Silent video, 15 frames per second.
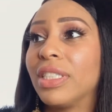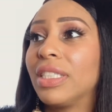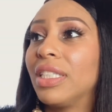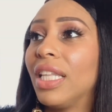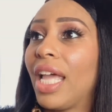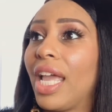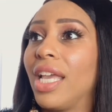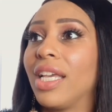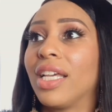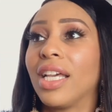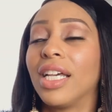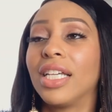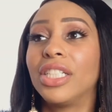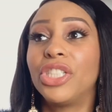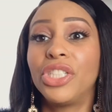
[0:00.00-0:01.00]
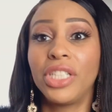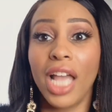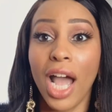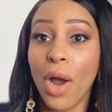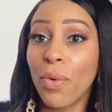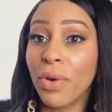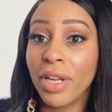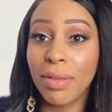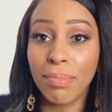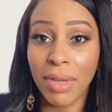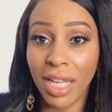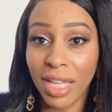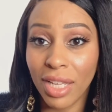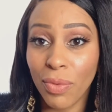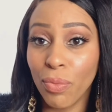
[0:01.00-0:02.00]
like showering
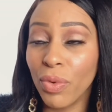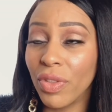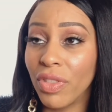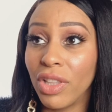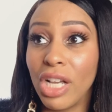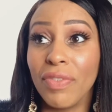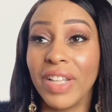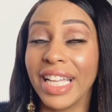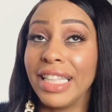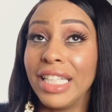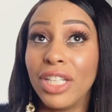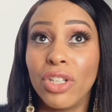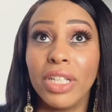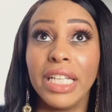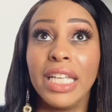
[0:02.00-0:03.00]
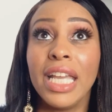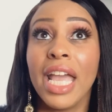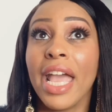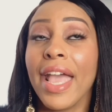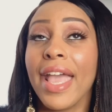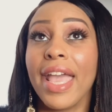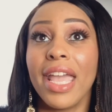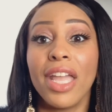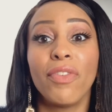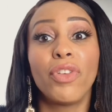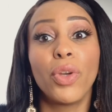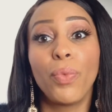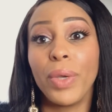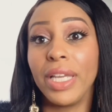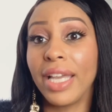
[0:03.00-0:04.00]
me with love like literally every
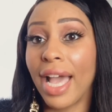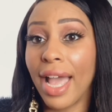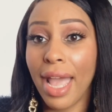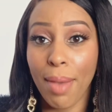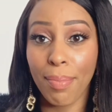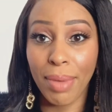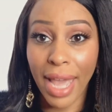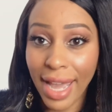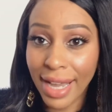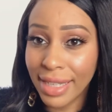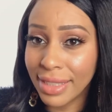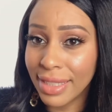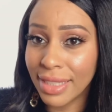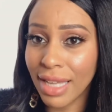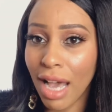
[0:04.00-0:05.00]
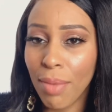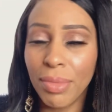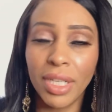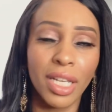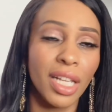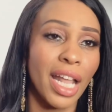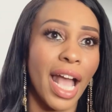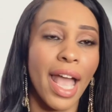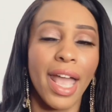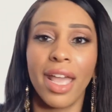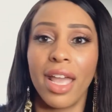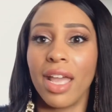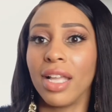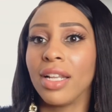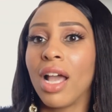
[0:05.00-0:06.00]
week i had packages coming in i
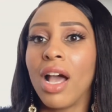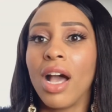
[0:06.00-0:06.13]
had